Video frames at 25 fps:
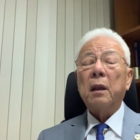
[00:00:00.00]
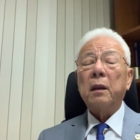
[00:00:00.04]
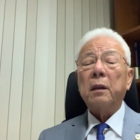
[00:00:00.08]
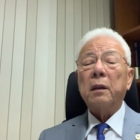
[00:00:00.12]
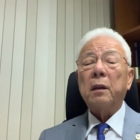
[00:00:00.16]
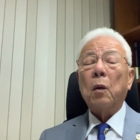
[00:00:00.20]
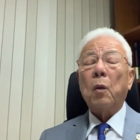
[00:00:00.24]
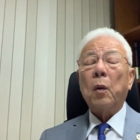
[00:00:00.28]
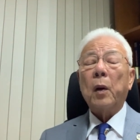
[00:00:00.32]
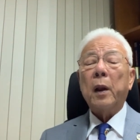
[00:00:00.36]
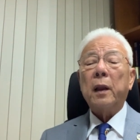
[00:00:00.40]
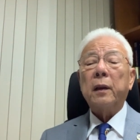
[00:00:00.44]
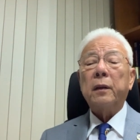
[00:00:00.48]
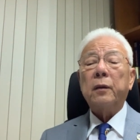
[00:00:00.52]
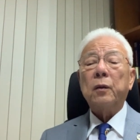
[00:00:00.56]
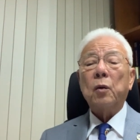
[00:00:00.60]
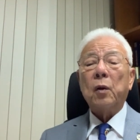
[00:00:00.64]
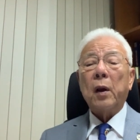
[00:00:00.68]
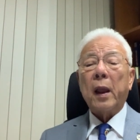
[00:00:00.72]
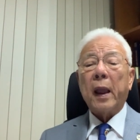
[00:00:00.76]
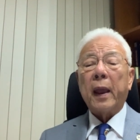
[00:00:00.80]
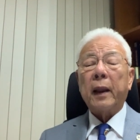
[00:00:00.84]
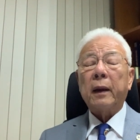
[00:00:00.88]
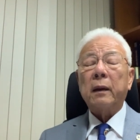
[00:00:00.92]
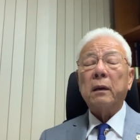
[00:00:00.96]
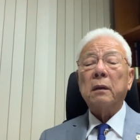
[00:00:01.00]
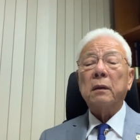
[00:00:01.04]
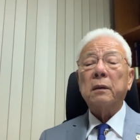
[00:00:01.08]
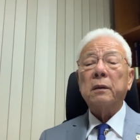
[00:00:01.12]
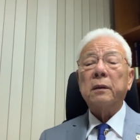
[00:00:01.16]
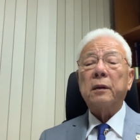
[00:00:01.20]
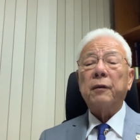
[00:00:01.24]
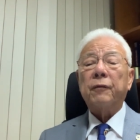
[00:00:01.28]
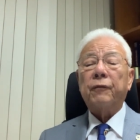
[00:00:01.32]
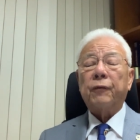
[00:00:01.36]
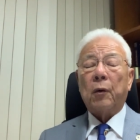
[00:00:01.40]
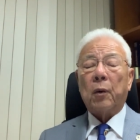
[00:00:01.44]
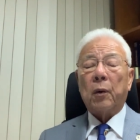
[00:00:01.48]
the way you handle
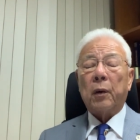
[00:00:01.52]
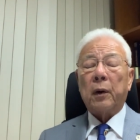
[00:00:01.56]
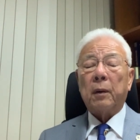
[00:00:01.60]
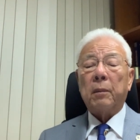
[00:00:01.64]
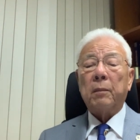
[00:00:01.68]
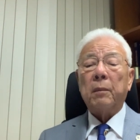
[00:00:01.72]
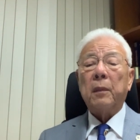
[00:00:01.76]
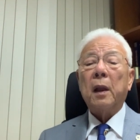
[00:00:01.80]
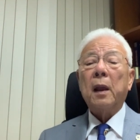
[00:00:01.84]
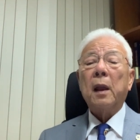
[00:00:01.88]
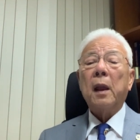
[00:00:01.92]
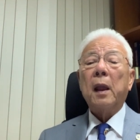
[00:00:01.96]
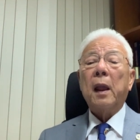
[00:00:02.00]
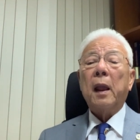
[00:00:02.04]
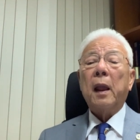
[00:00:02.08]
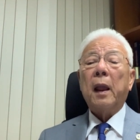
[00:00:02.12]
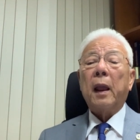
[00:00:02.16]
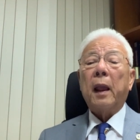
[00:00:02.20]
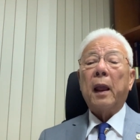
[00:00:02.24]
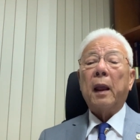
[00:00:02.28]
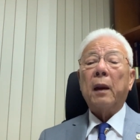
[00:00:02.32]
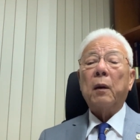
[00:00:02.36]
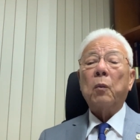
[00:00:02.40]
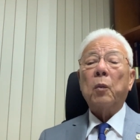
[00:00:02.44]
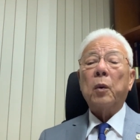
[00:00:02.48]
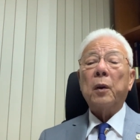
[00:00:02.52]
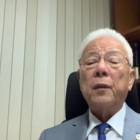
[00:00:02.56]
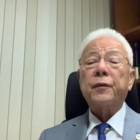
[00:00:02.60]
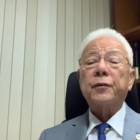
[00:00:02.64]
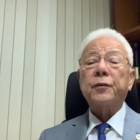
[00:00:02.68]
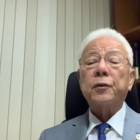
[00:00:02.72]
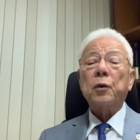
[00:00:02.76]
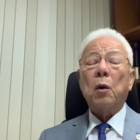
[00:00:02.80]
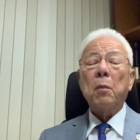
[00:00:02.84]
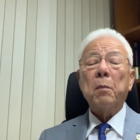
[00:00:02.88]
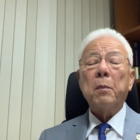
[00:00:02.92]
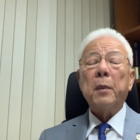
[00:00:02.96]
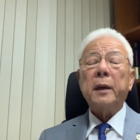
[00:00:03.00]
the forum, and with
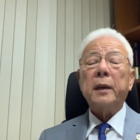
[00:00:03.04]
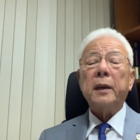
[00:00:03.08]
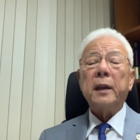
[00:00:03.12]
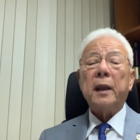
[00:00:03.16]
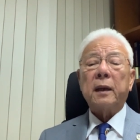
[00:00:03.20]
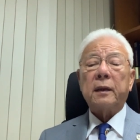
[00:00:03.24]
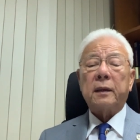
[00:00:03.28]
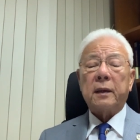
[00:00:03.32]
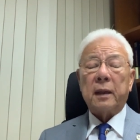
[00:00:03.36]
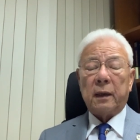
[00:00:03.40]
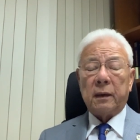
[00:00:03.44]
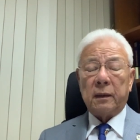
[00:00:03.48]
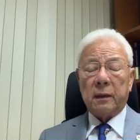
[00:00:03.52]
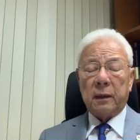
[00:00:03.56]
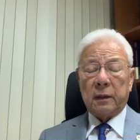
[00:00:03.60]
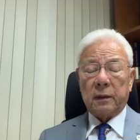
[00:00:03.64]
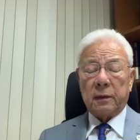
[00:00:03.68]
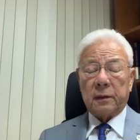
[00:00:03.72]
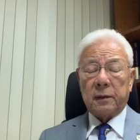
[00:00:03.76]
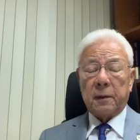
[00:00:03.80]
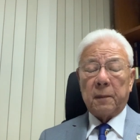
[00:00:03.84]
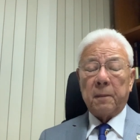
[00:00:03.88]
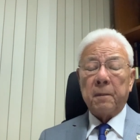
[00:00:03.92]
so many attendees.